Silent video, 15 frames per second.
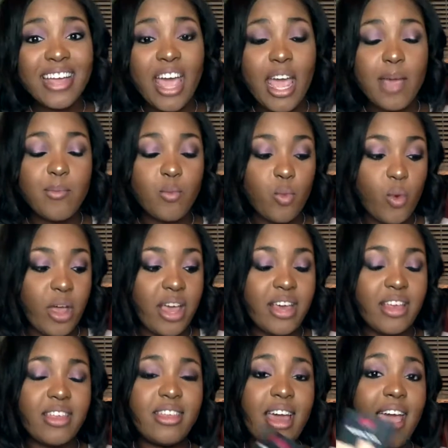came with
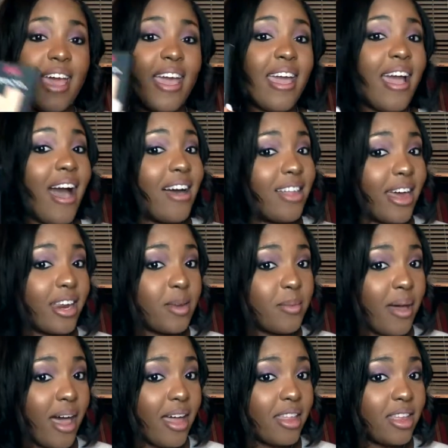a highlighting
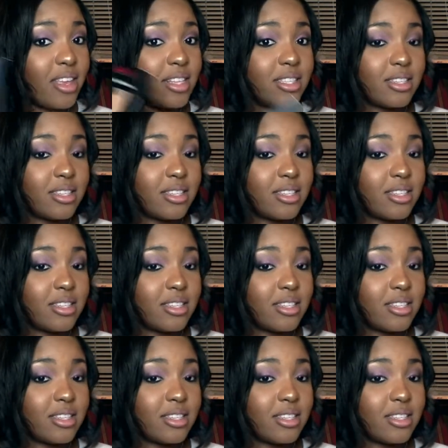palette,